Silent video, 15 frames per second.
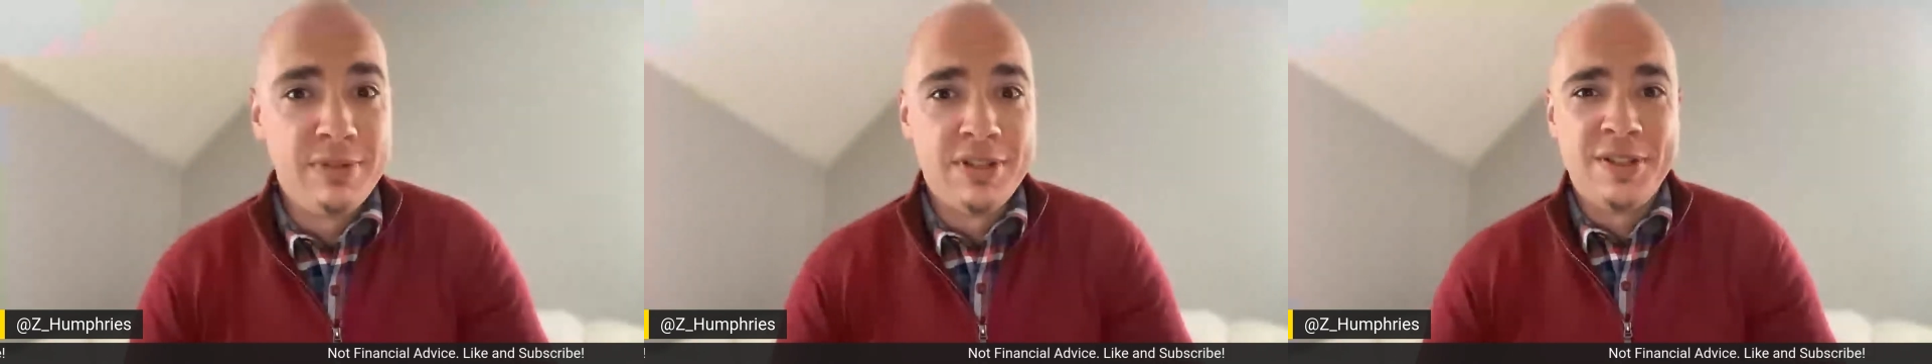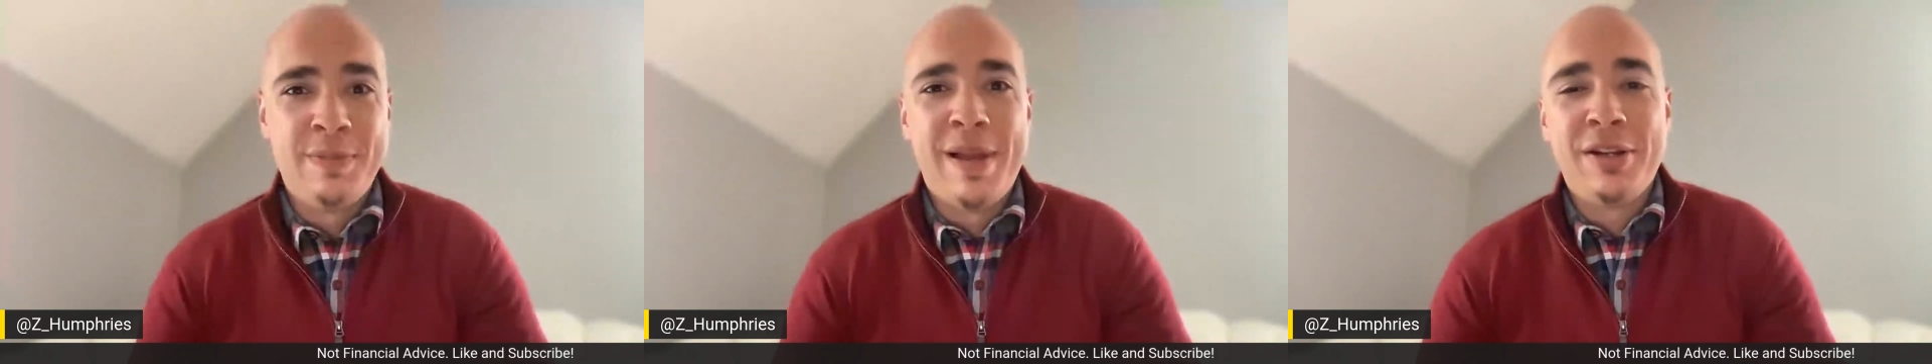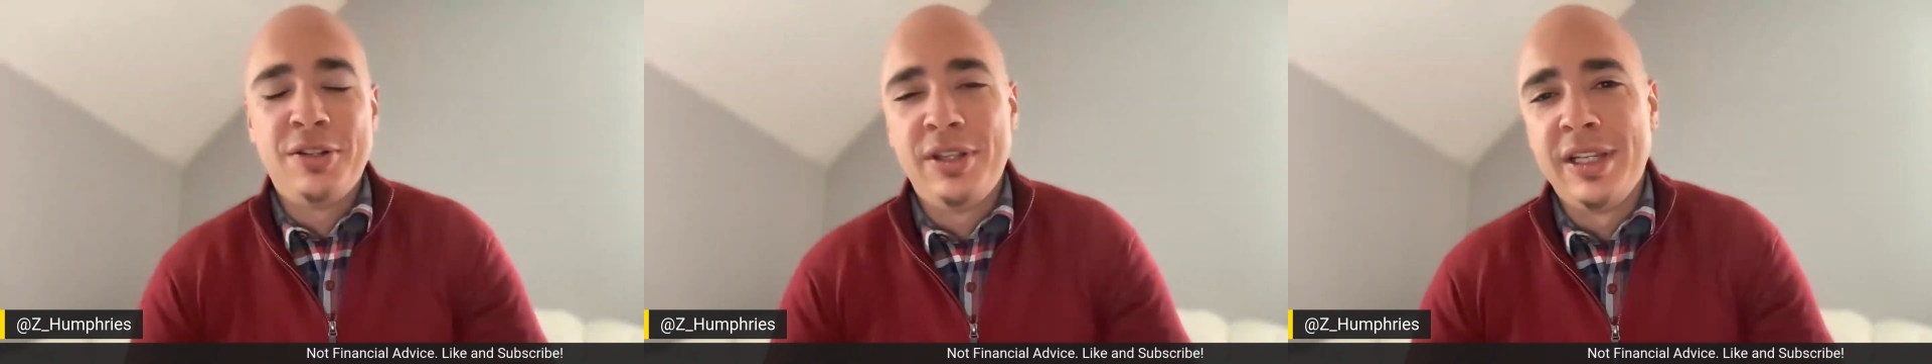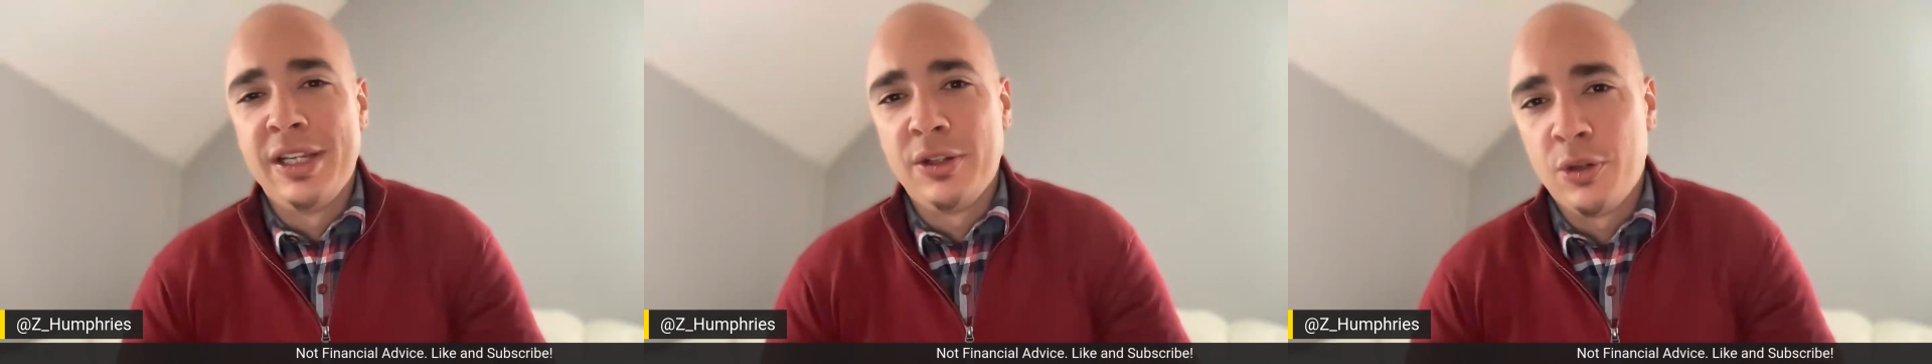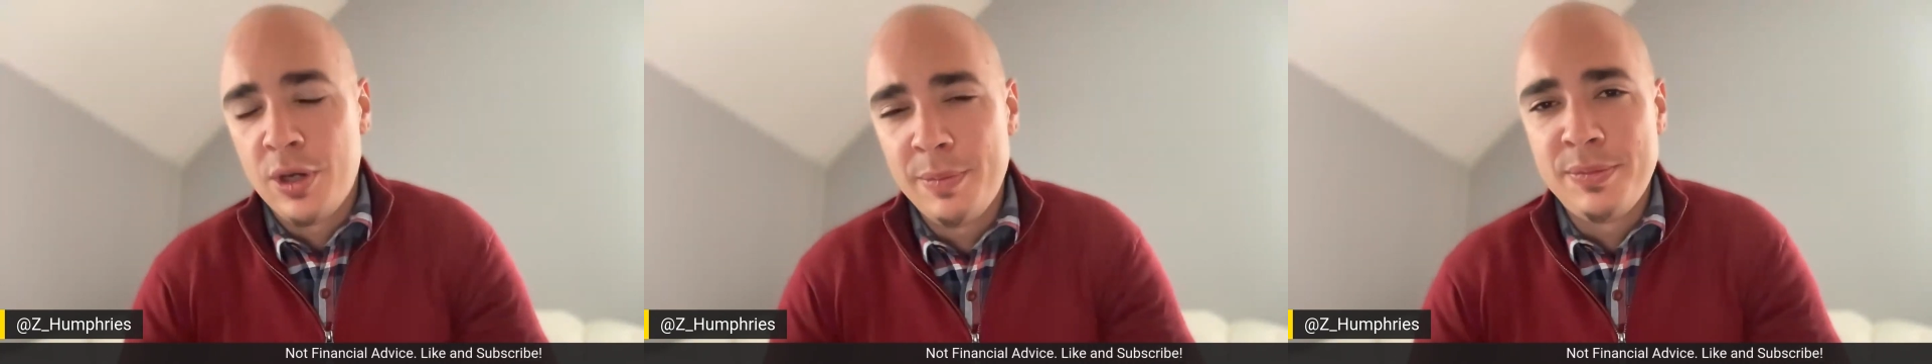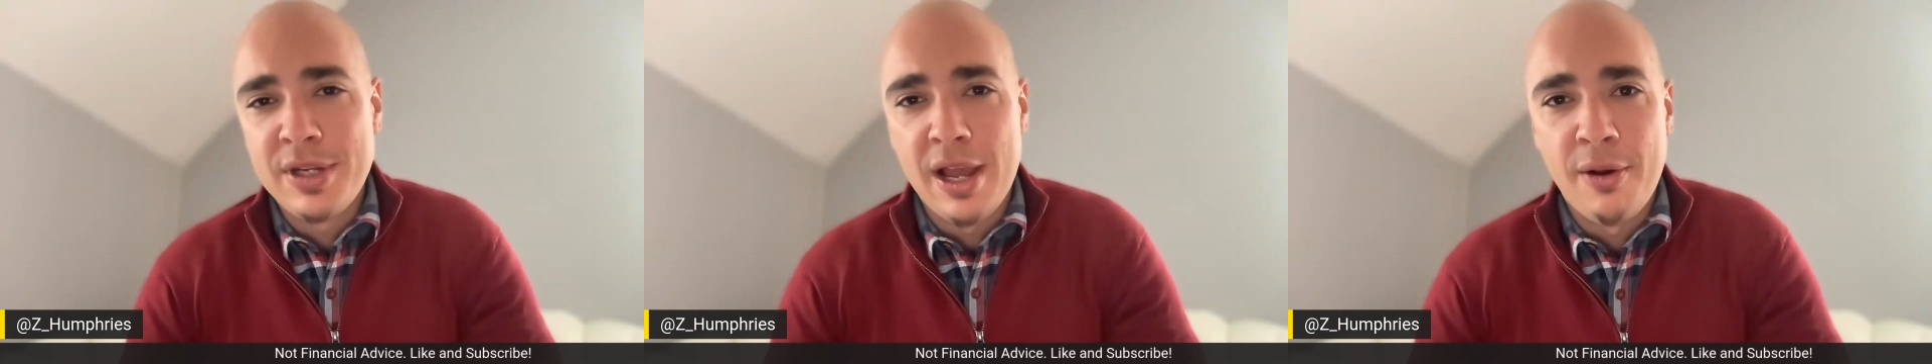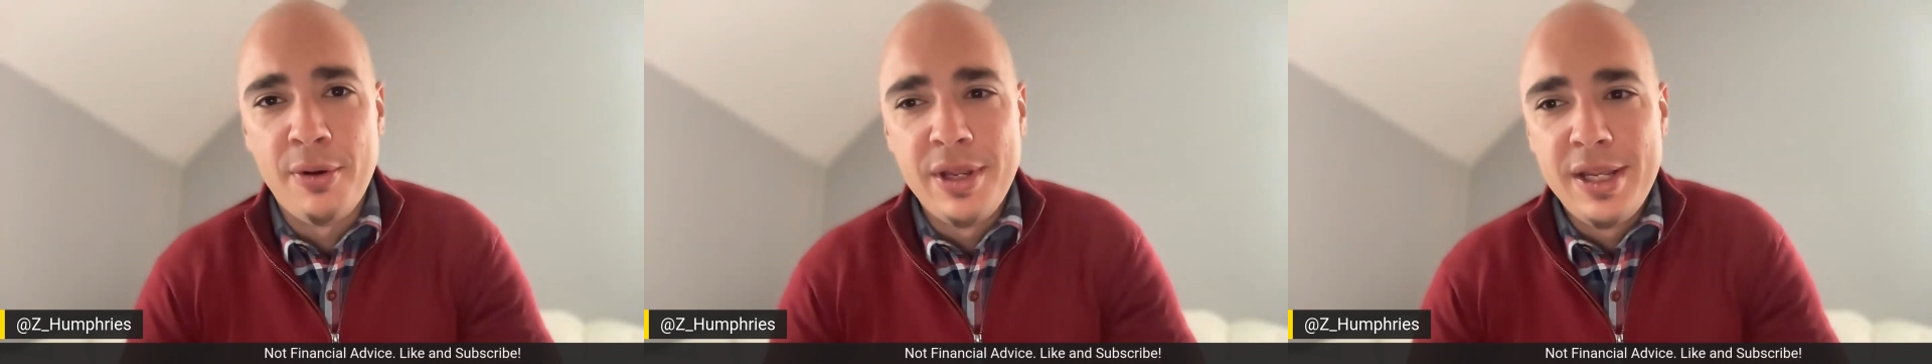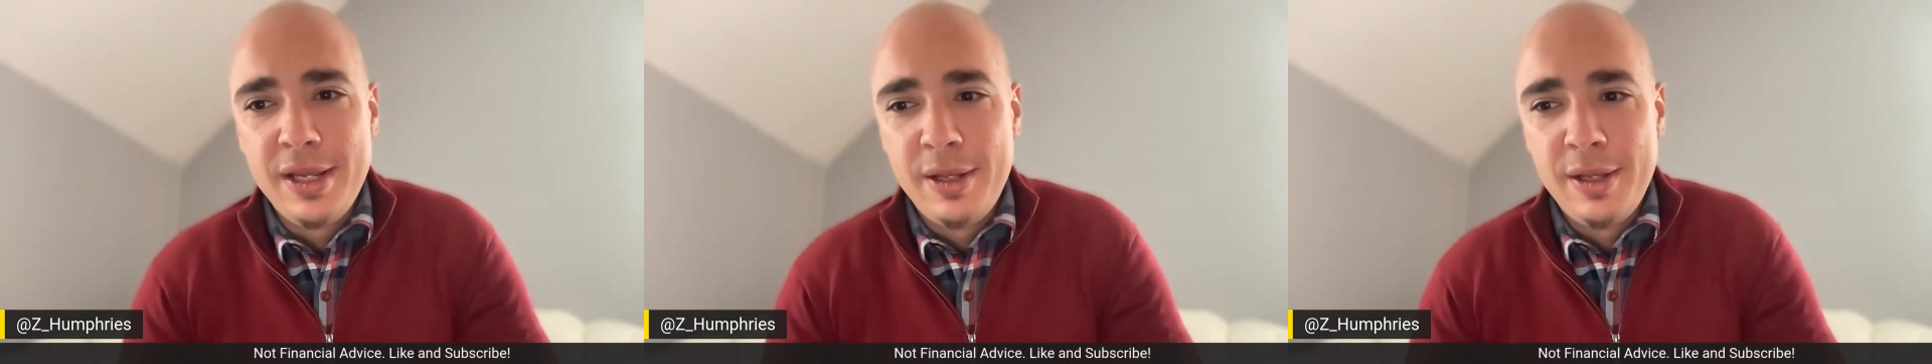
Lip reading: especially in crypto.